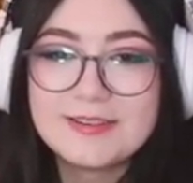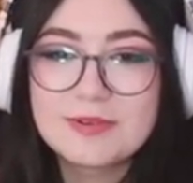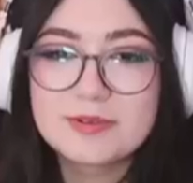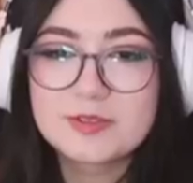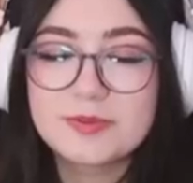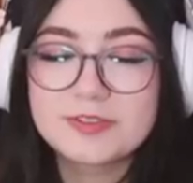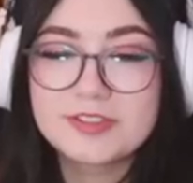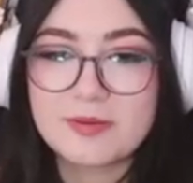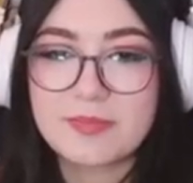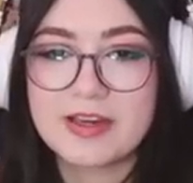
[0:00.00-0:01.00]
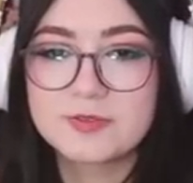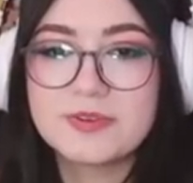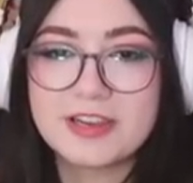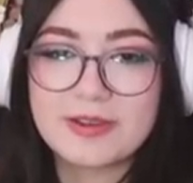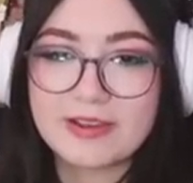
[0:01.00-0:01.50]
we were supposed to look at paths, but
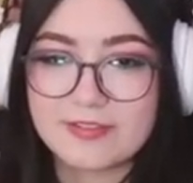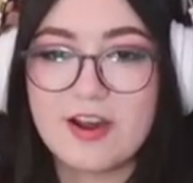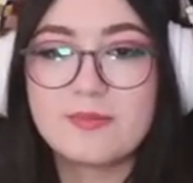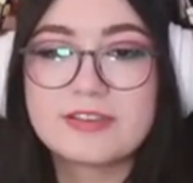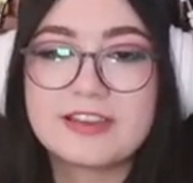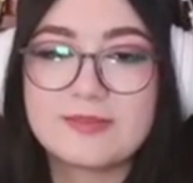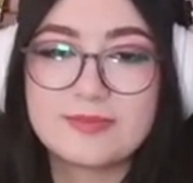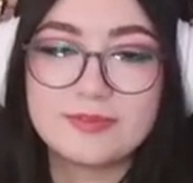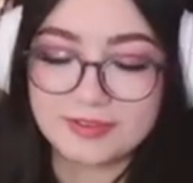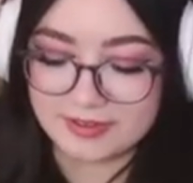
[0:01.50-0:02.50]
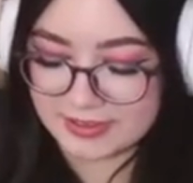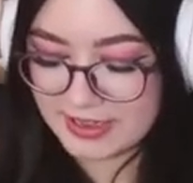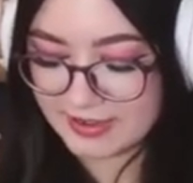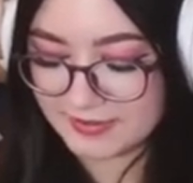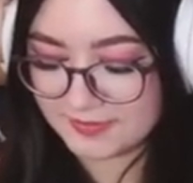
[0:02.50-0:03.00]
now we have a complicated pool.
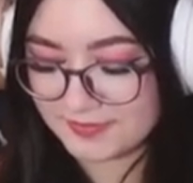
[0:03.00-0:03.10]
Yeah.